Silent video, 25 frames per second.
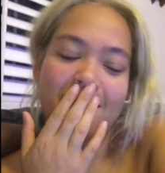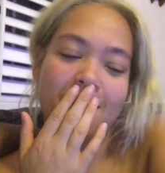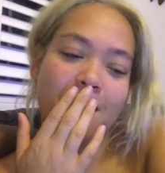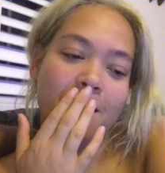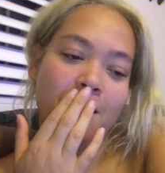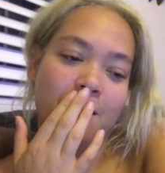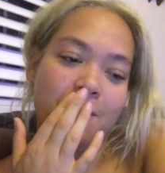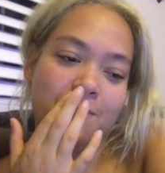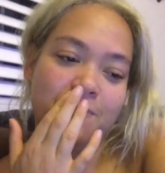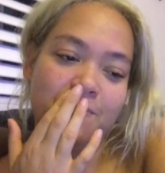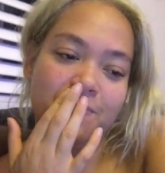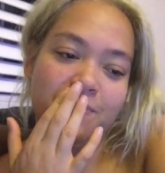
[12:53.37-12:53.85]

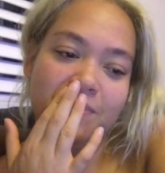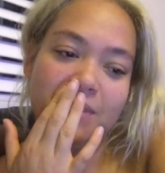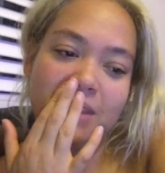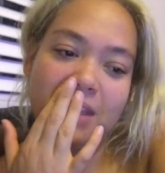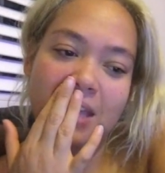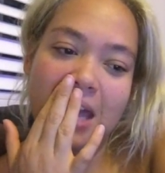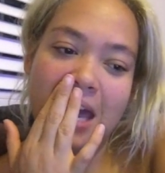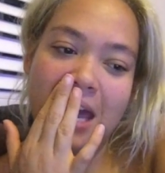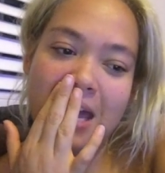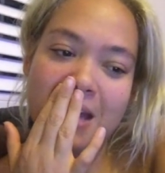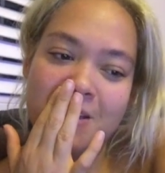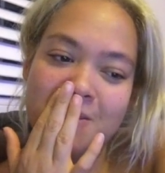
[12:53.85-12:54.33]
And
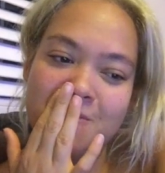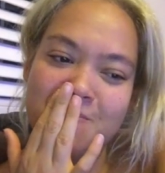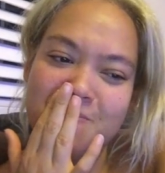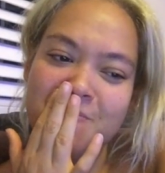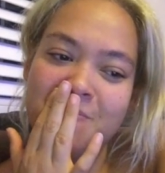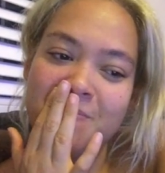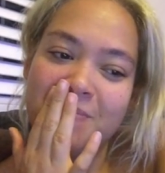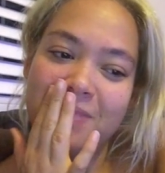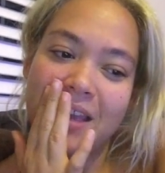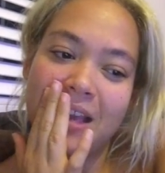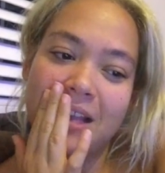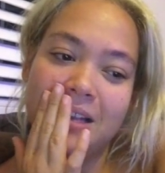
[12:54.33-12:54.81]

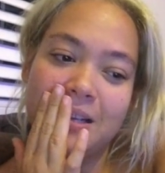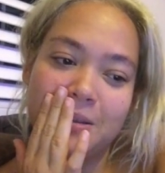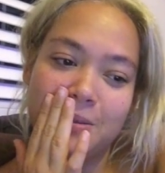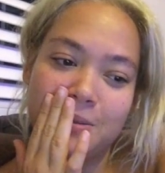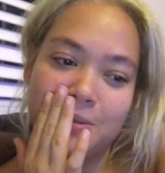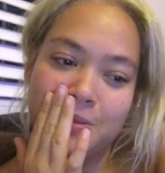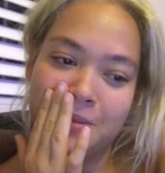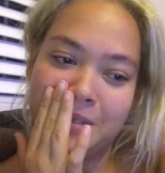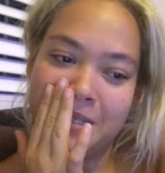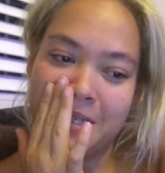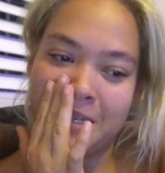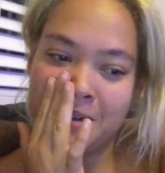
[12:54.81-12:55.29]
it
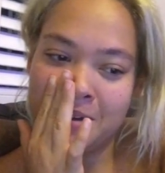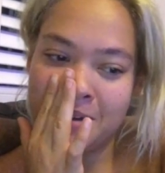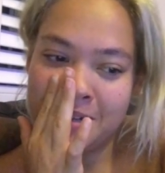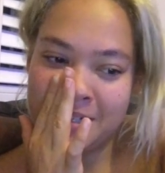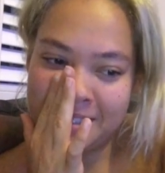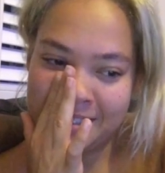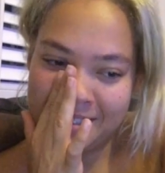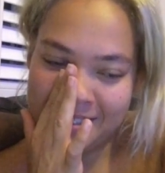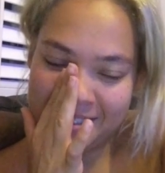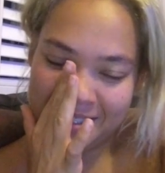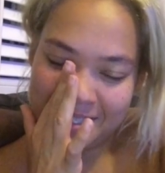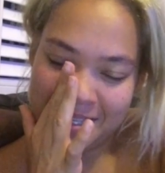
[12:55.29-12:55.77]
was really
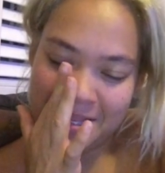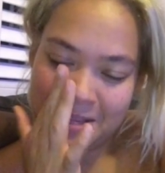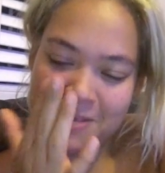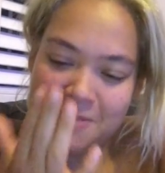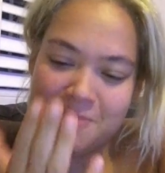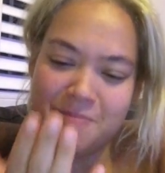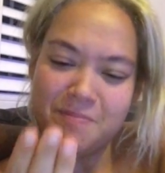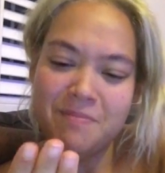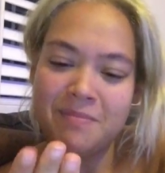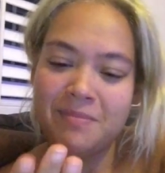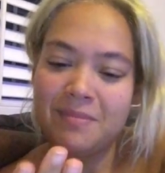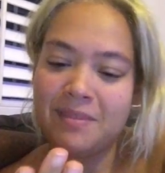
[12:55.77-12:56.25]
nice
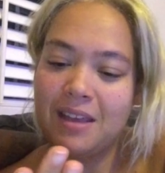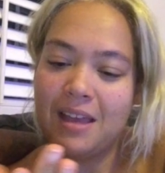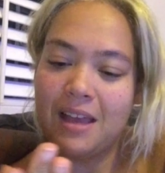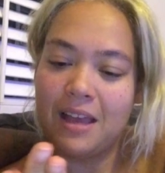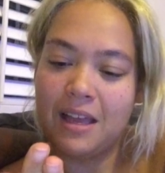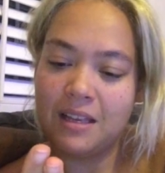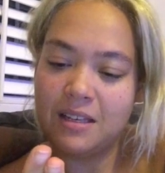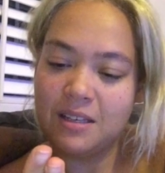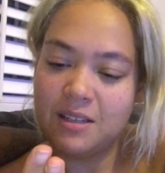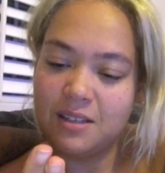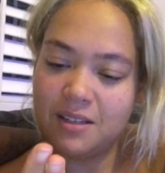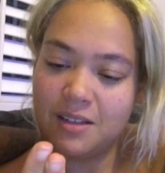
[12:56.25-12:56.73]

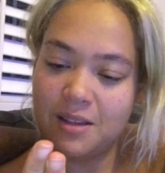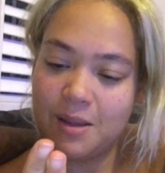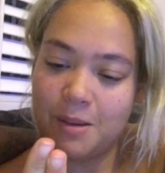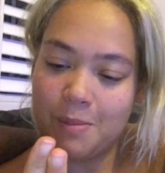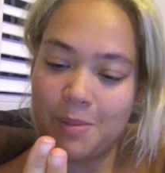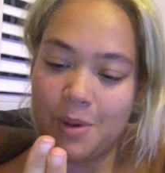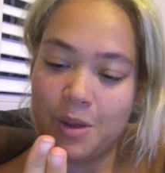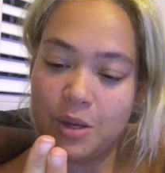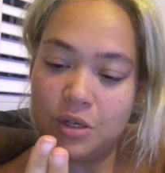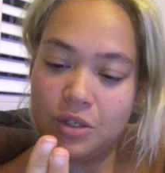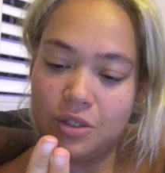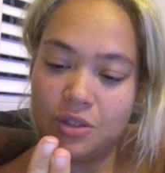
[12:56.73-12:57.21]
and
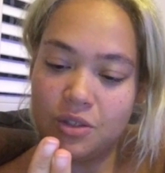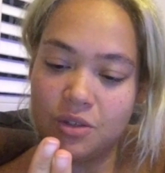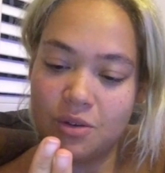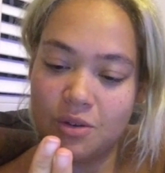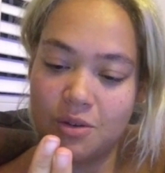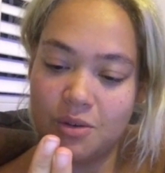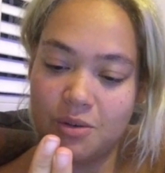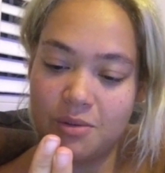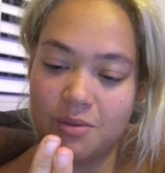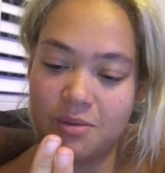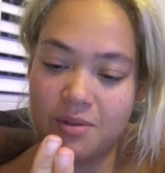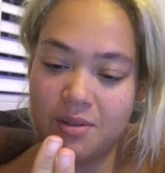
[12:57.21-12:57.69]

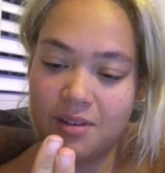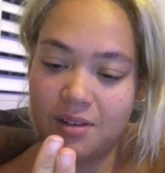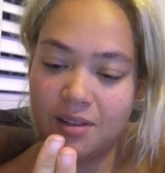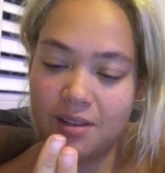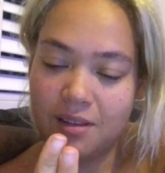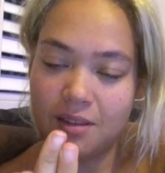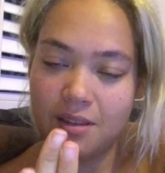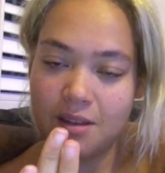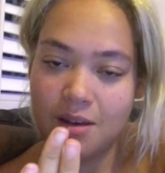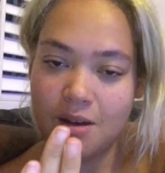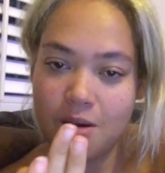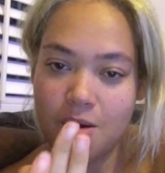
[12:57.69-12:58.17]
emotional
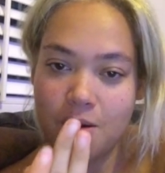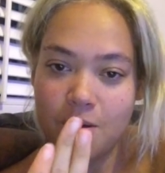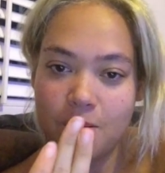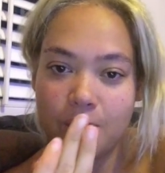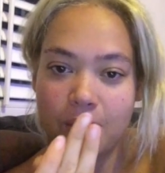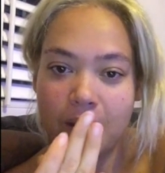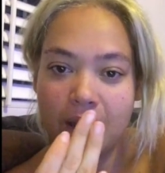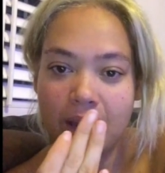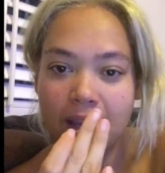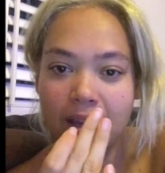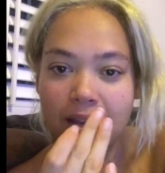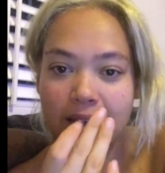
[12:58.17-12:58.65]
the whole
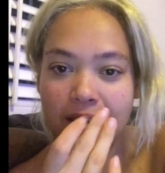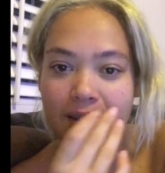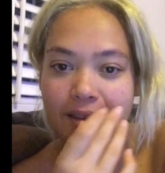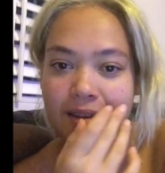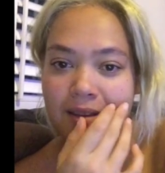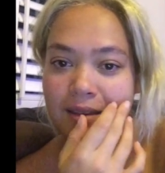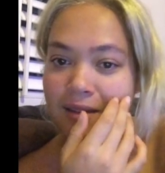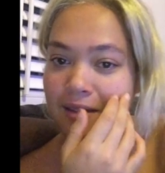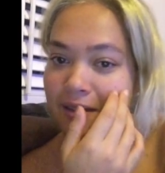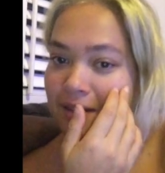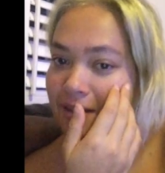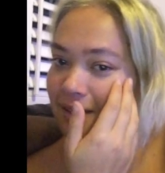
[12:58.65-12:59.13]
way.
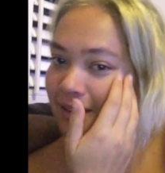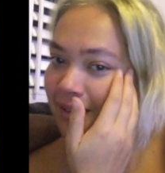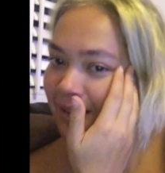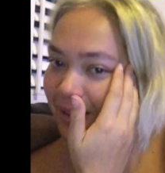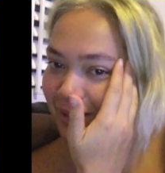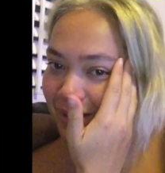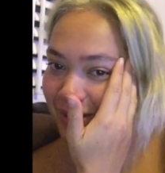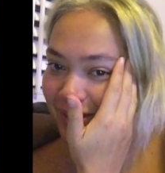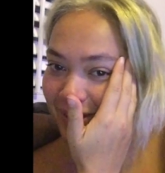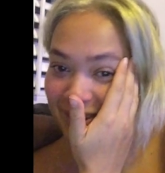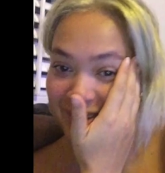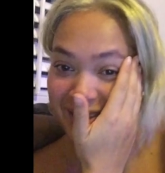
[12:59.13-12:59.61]

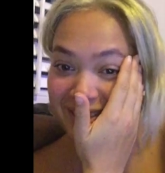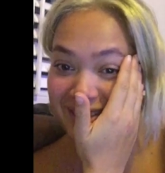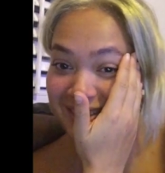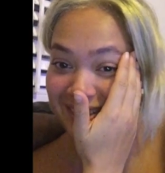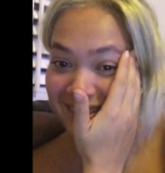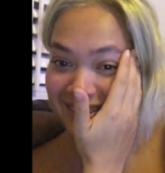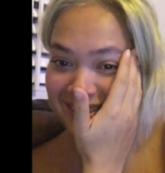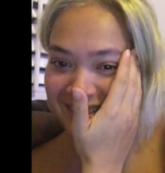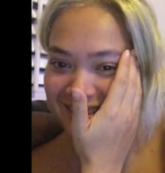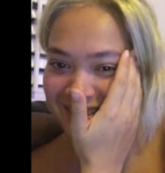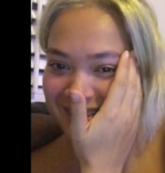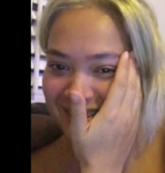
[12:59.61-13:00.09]
I'm
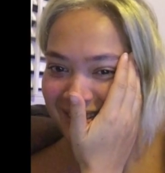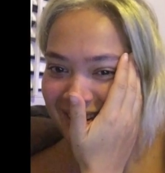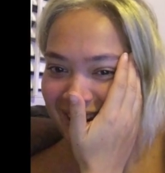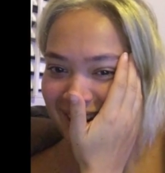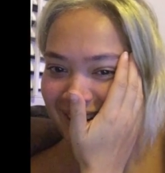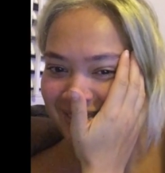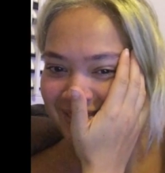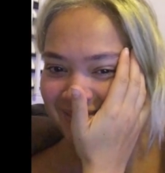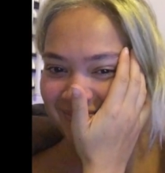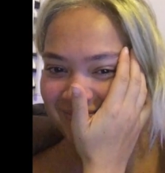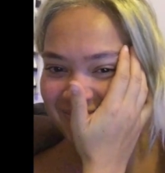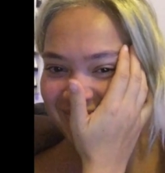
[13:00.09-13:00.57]
such a
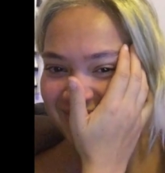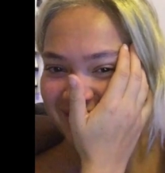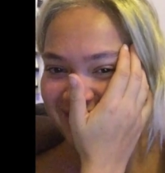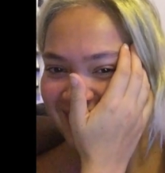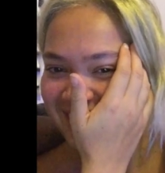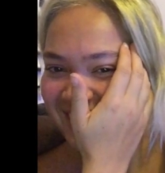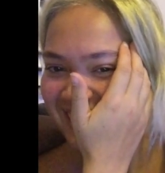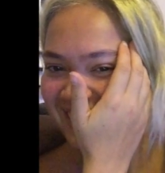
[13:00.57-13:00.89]
tramp.